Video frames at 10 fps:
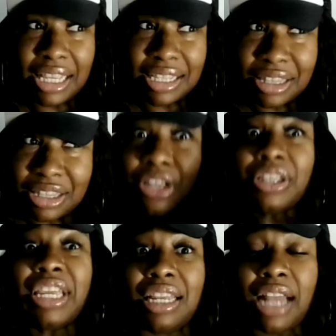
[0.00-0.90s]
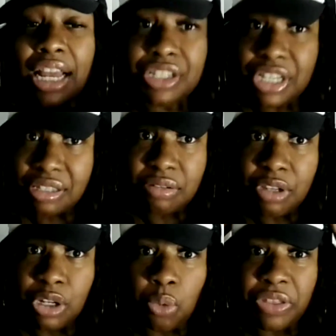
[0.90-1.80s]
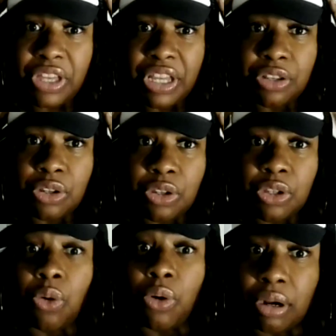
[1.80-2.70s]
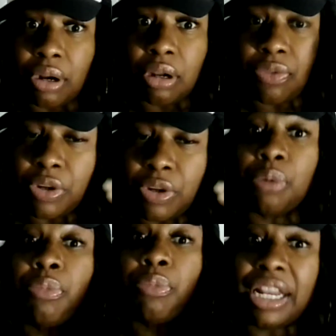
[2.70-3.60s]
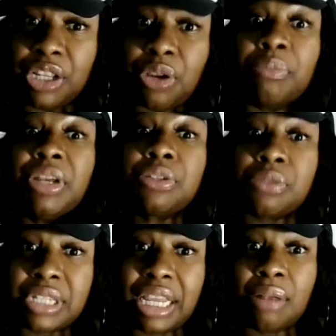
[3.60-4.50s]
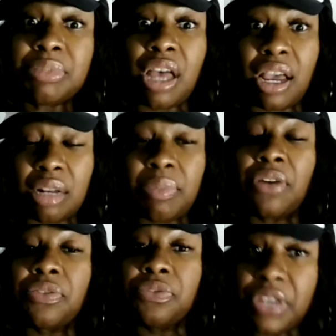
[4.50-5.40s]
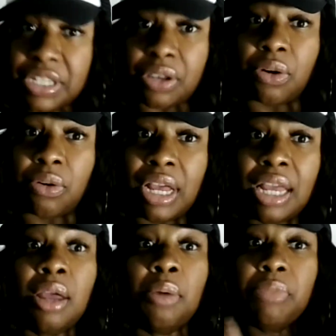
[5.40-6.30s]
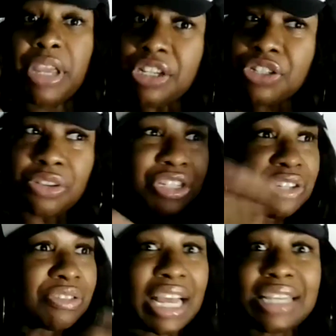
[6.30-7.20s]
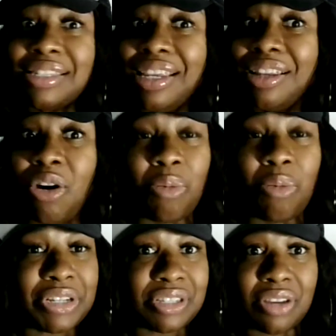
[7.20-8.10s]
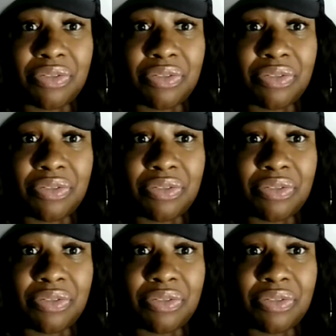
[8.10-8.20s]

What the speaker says: looking, not just, you know, within your, of course, your brain and your mental state. I'm talking about physical, making sure that you're not seeing a whole bunch of stuff